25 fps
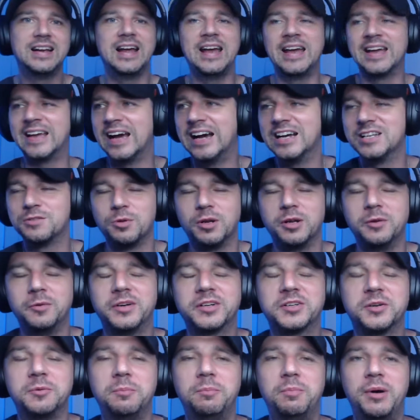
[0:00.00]
guys,
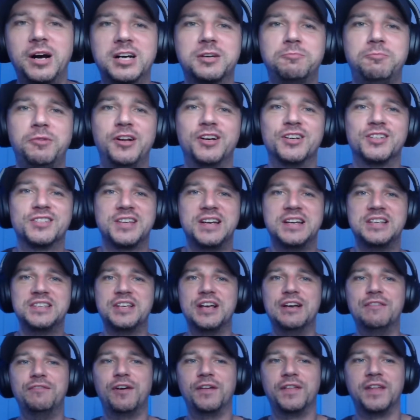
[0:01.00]
welcome back. But I'll stay
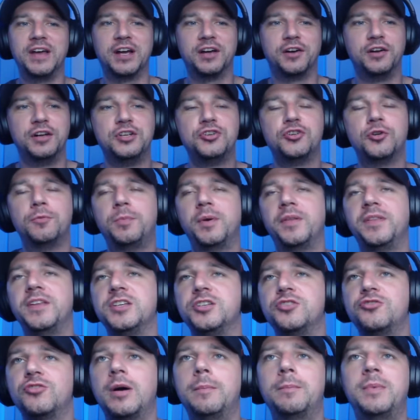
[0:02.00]
safe out there. Gonna jump on this
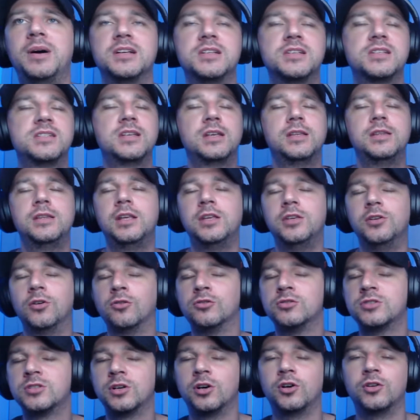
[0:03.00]
track by Sydney
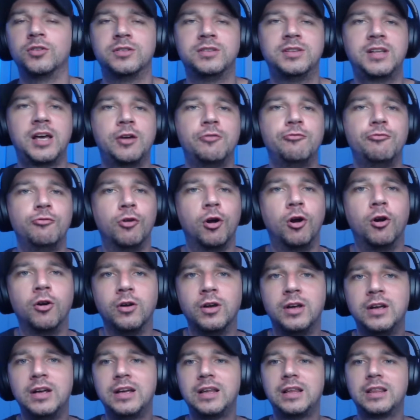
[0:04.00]
Yungins called Dead Wrong.
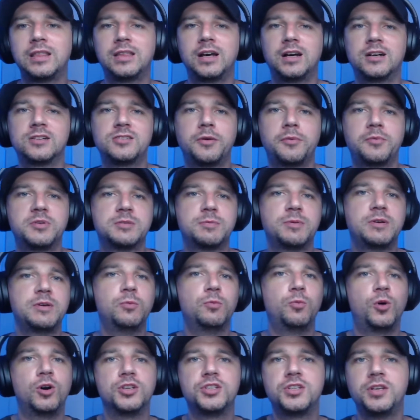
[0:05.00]
Thanks everybody's been
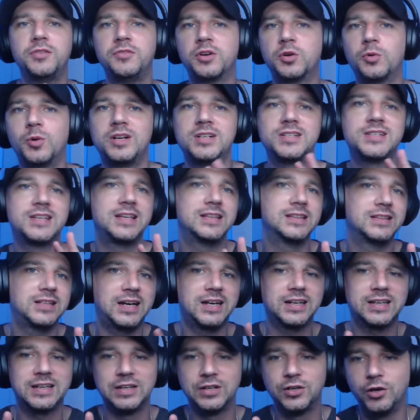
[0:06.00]
watching, requesting,
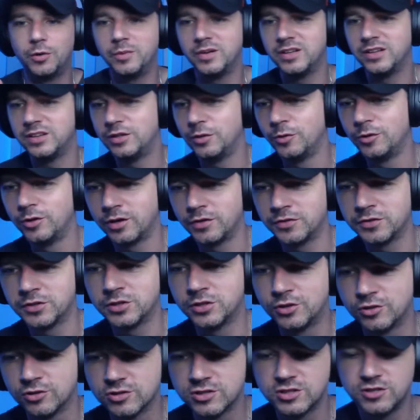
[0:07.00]
liking, commenting, doing all the
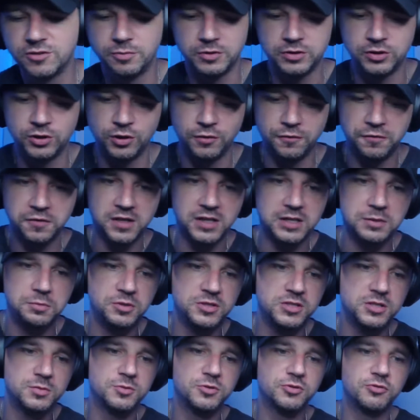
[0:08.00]
good stuff. But don't forget to press
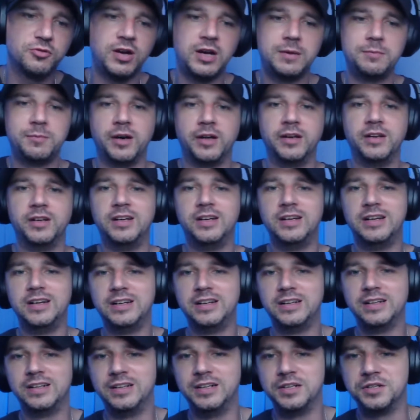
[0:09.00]
subscribe, man.
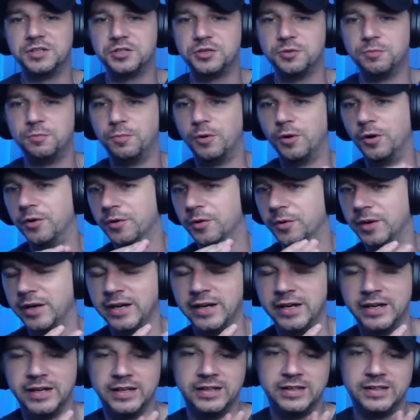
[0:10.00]
Let's jump on the way.
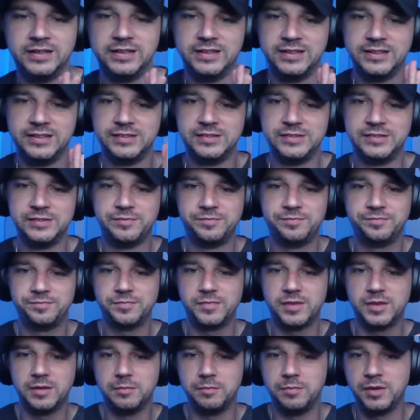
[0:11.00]

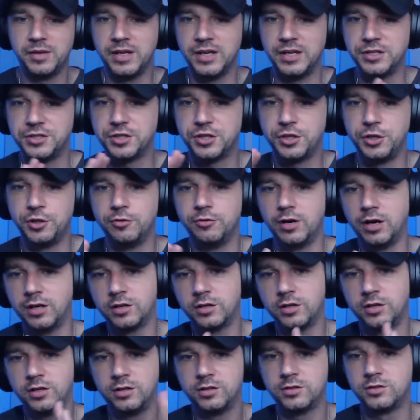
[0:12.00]
BHQ
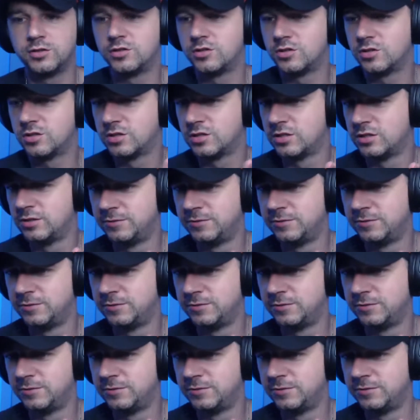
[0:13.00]
Records.